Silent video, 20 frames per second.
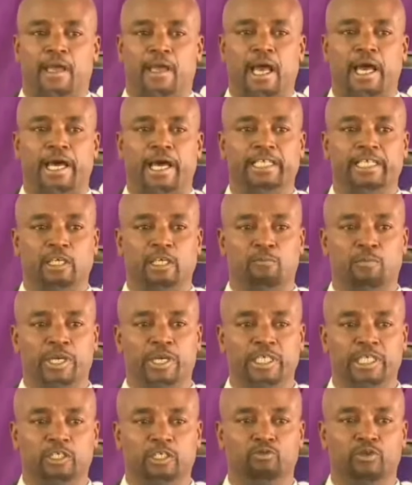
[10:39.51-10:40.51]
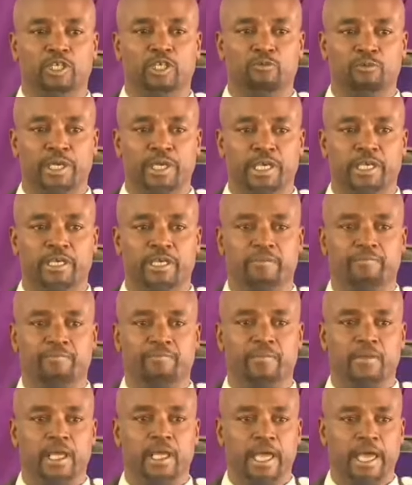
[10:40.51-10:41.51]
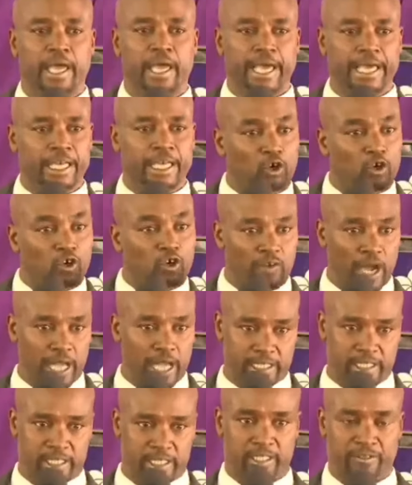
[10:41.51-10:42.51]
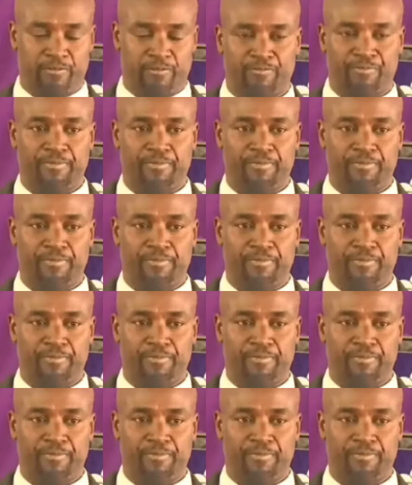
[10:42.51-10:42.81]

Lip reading: are disappointed with me and all of us.